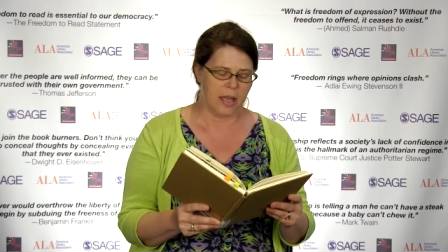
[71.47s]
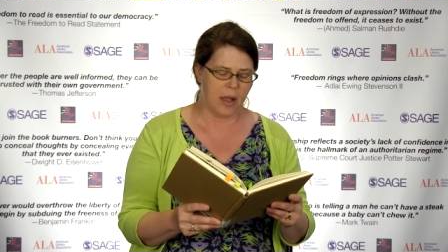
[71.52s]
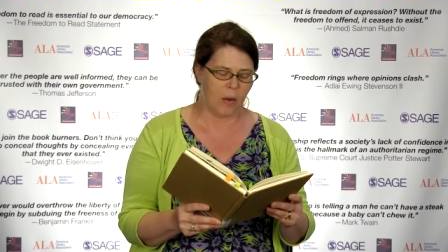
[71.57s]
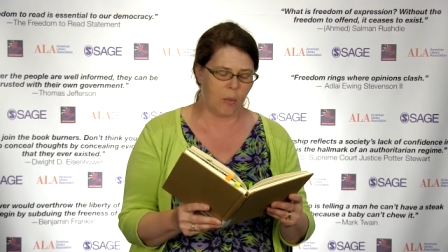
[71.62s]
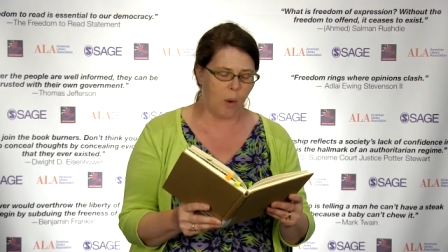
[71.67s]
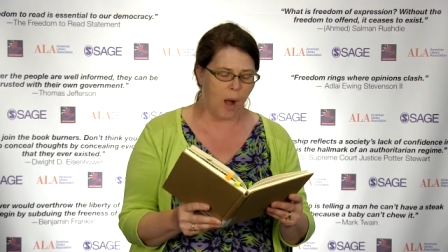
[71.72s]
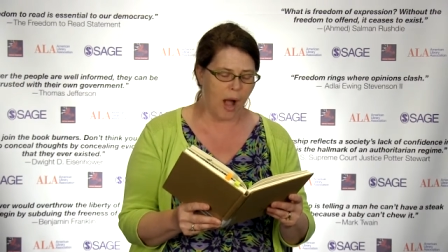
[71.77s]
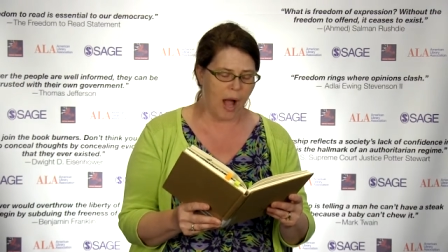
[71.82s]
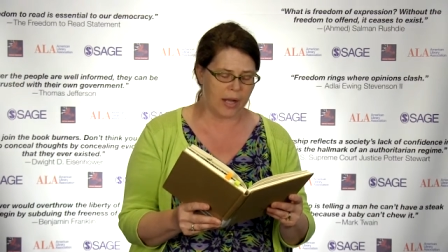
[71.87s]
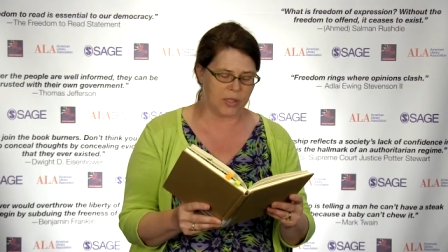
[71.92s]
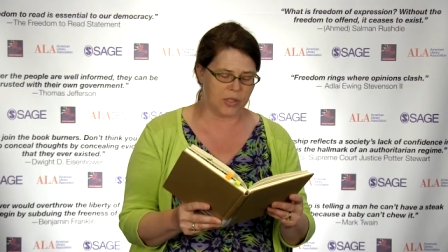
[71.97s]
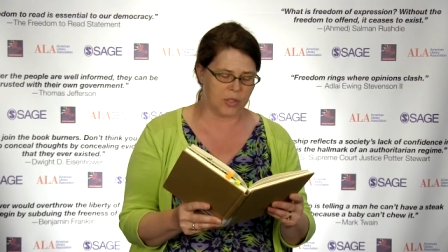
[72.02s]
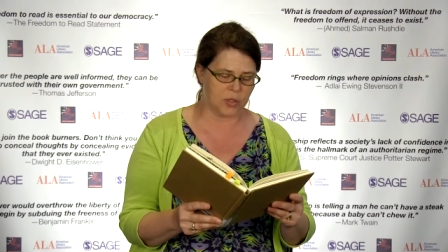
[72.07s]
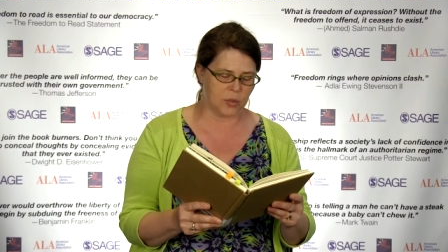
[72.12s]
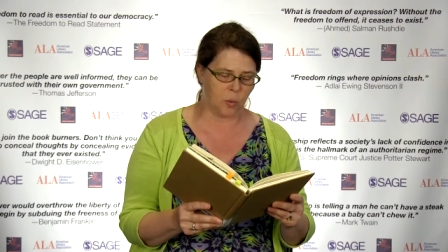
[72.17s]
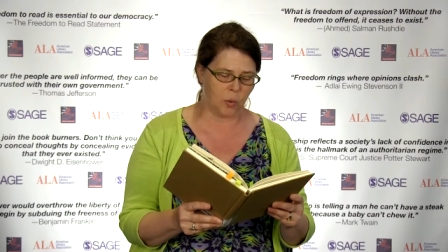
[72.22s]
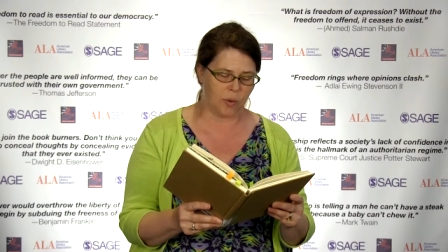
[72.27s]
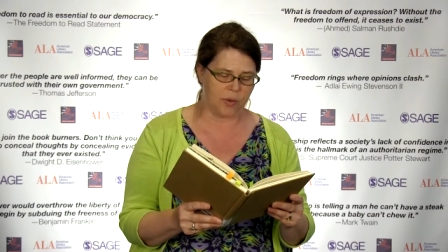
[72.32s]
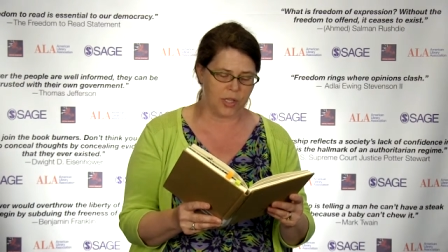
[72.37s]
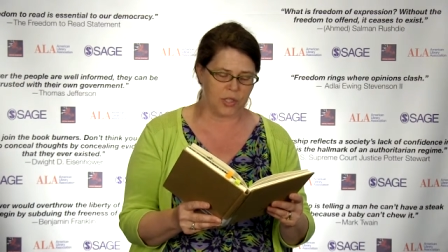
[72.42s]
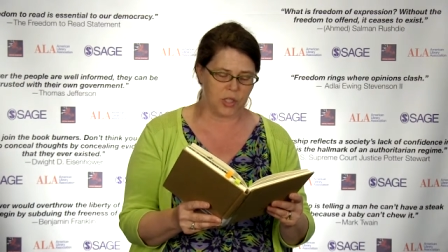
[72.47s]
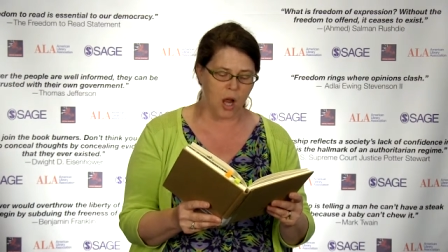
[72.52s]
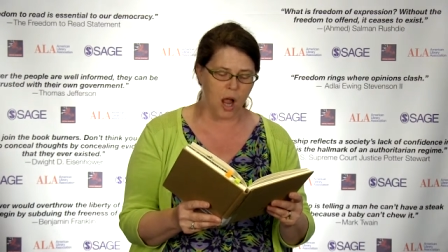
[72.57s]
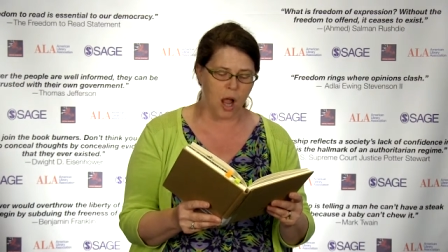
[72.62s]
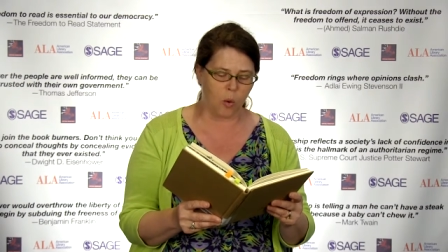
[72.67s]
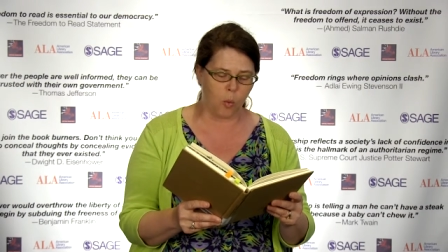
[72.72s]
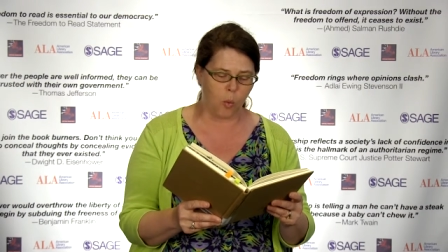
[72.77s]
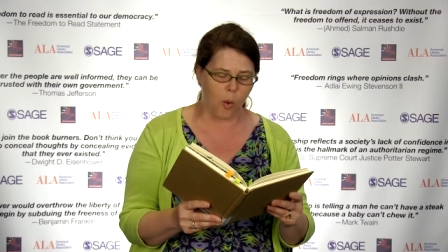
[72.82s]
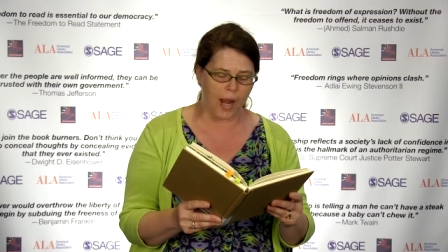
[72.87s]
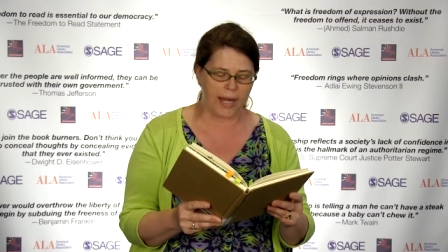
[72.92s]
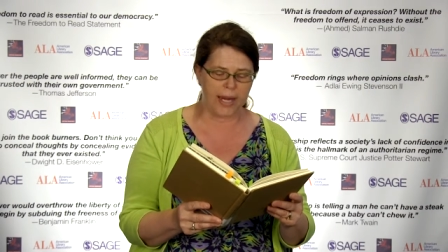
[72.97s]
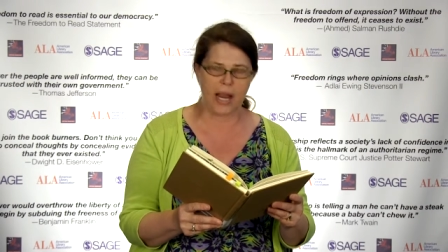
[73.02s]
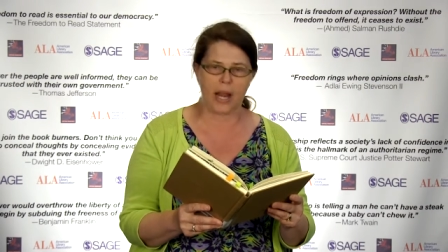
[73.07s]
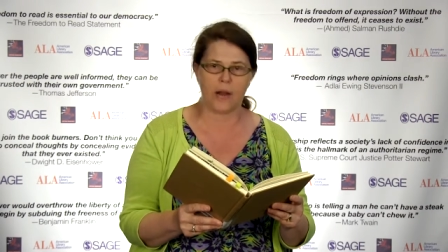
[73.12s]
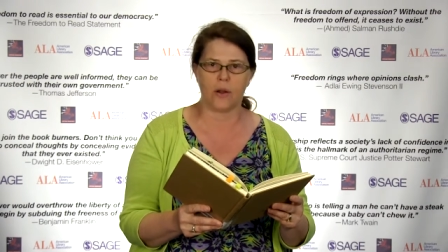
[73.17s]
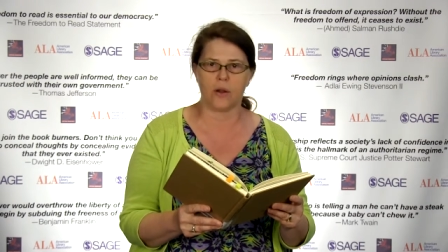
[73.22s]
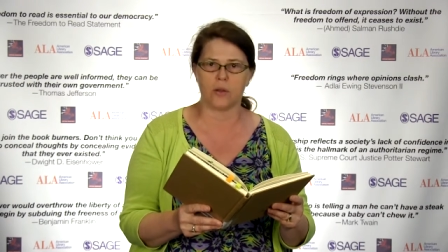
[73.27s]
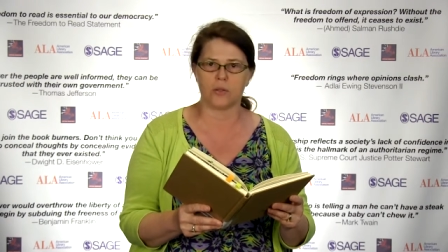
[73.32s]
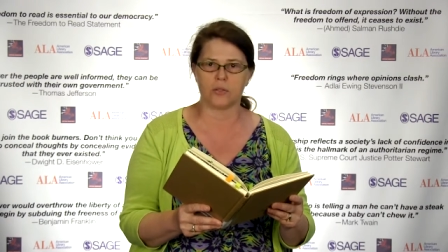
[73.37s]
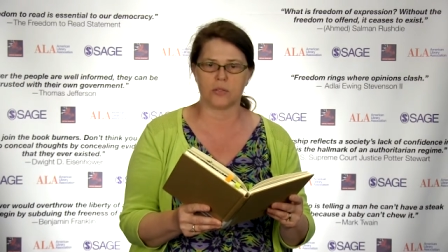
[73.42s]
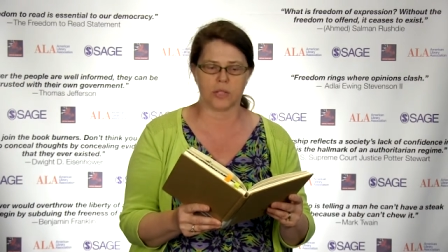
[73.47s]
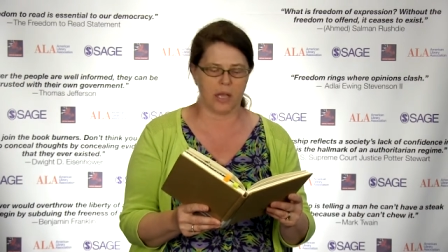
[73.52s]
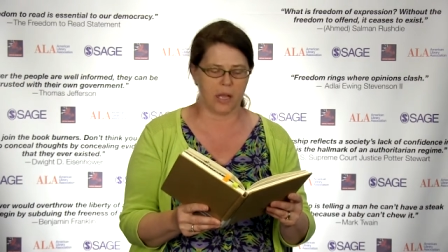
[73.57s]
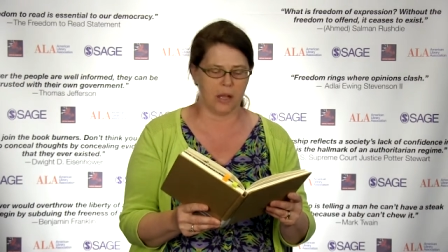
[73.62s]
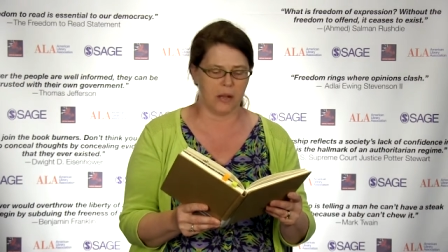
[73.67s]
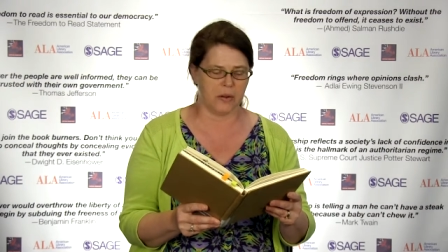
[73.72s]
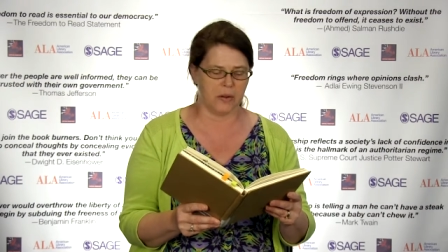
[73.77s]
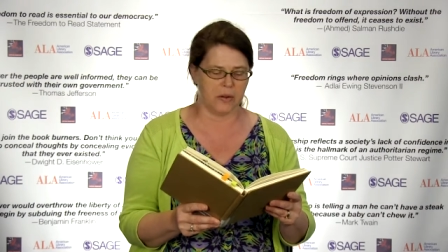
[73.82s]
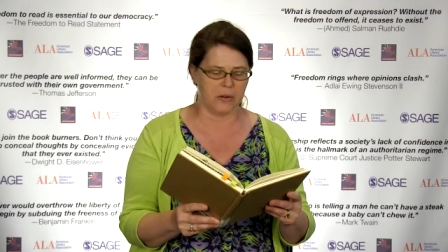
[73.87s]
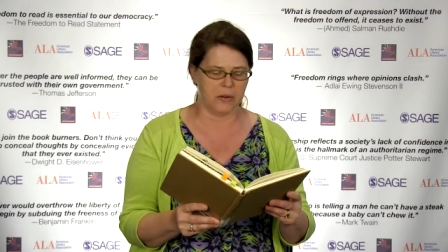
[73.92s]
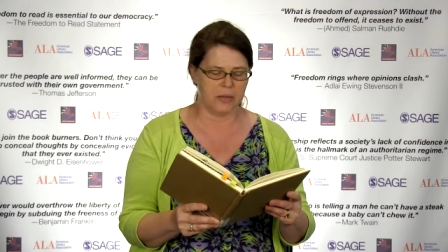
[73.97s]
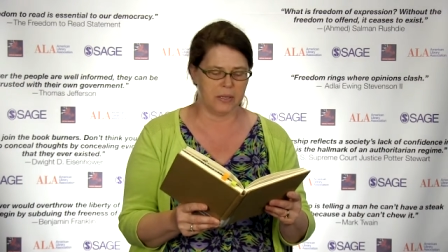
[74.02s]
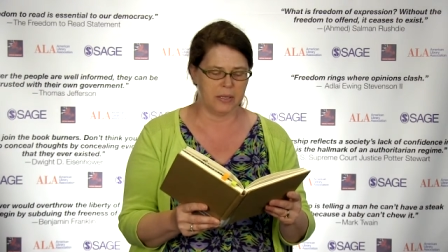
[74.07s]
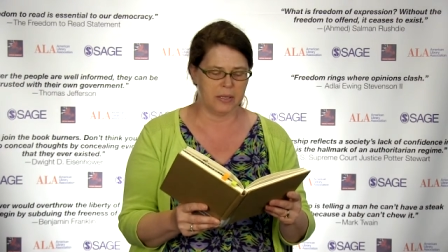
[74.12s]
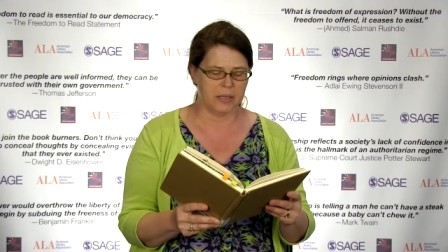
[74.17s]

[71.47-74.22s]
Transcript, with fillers: and watch where the chalk white arrows go